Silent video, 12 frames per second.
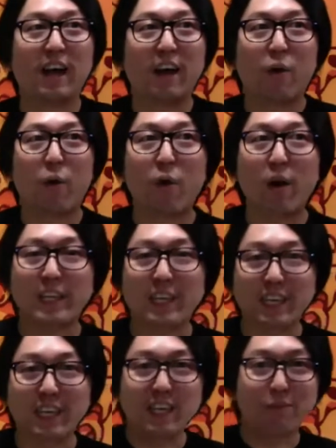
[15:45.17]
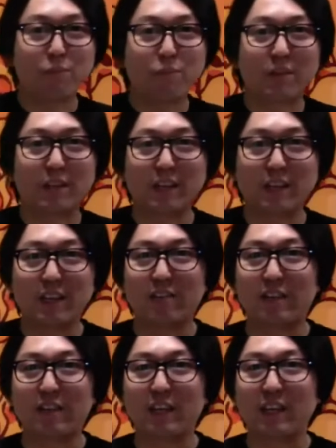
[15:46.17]
All I need is
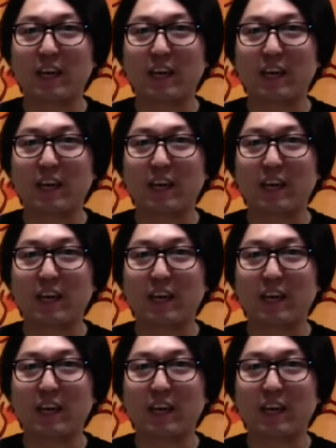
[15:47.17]
the